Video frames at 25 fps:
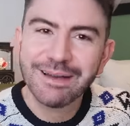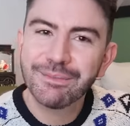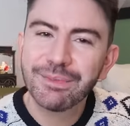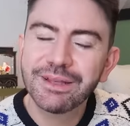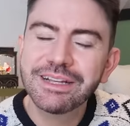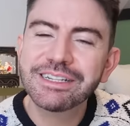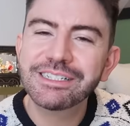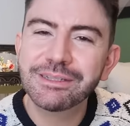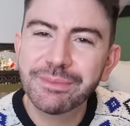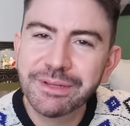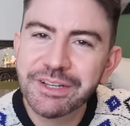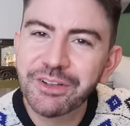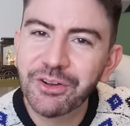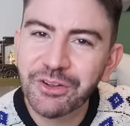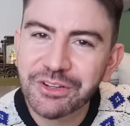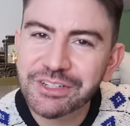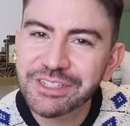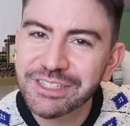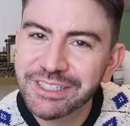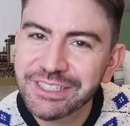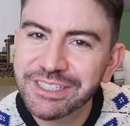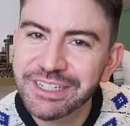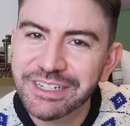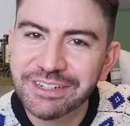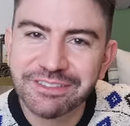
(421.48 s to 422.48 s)
it's something you've got to
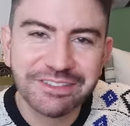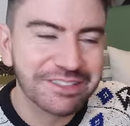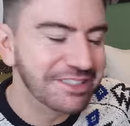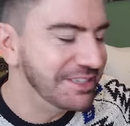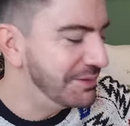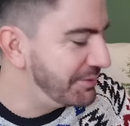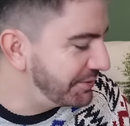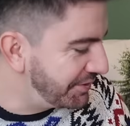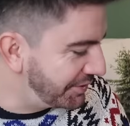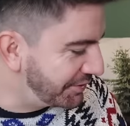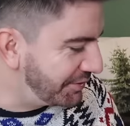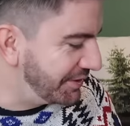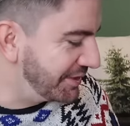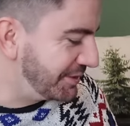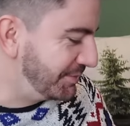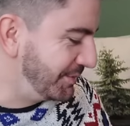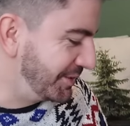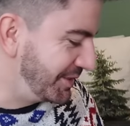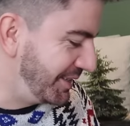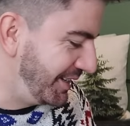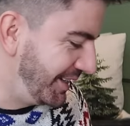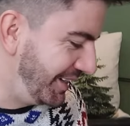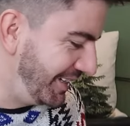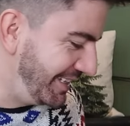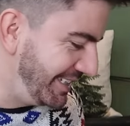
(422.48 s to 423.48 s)
consider, isn't it, with your
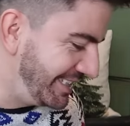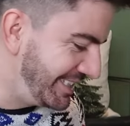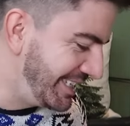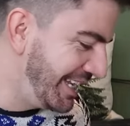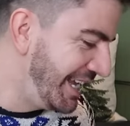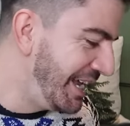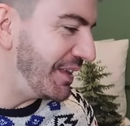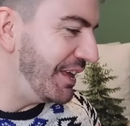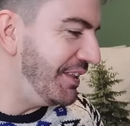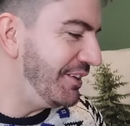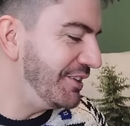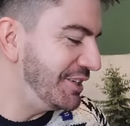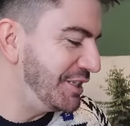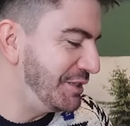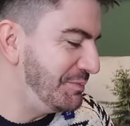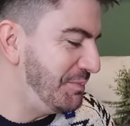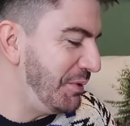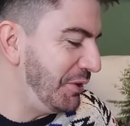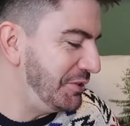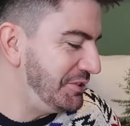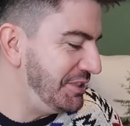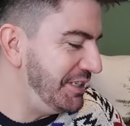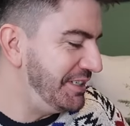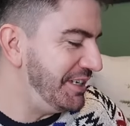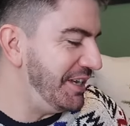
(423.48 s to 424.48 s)
Christmas lights. And I
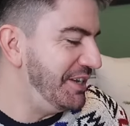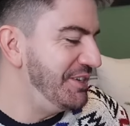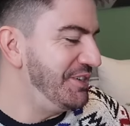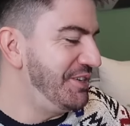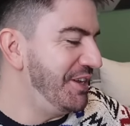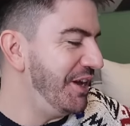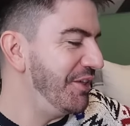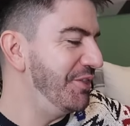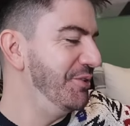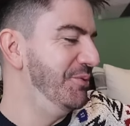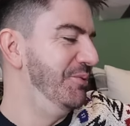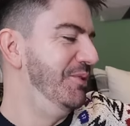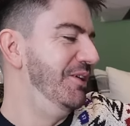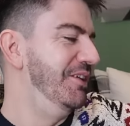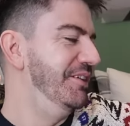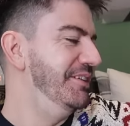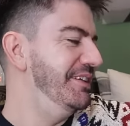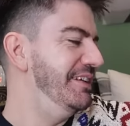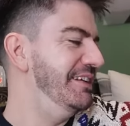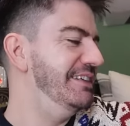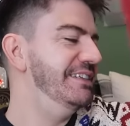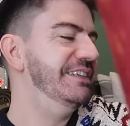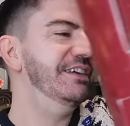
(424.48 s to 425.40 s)
spotted another one in a